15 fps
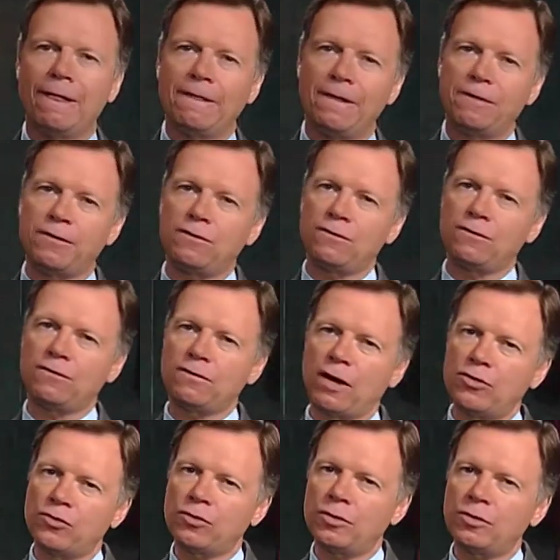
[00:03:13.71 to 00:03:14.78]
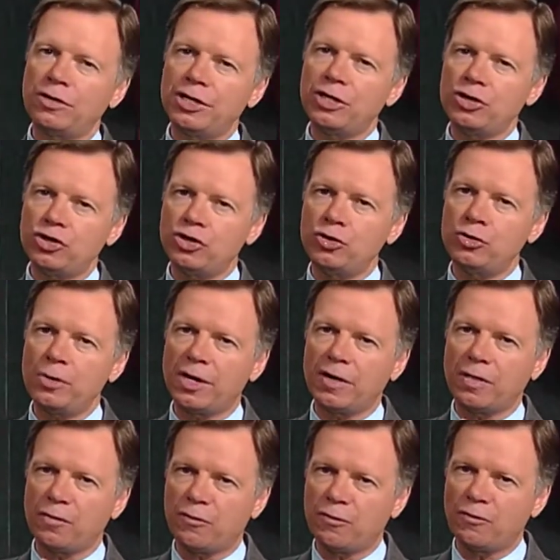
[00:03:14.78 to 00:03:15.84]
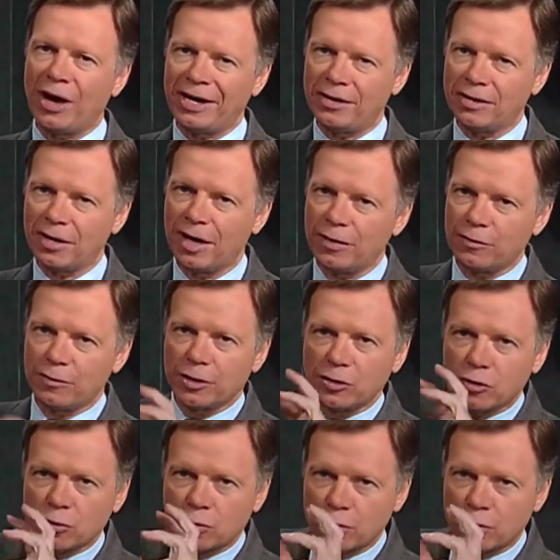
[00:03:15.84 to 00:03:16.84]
that the central issue in the final conflict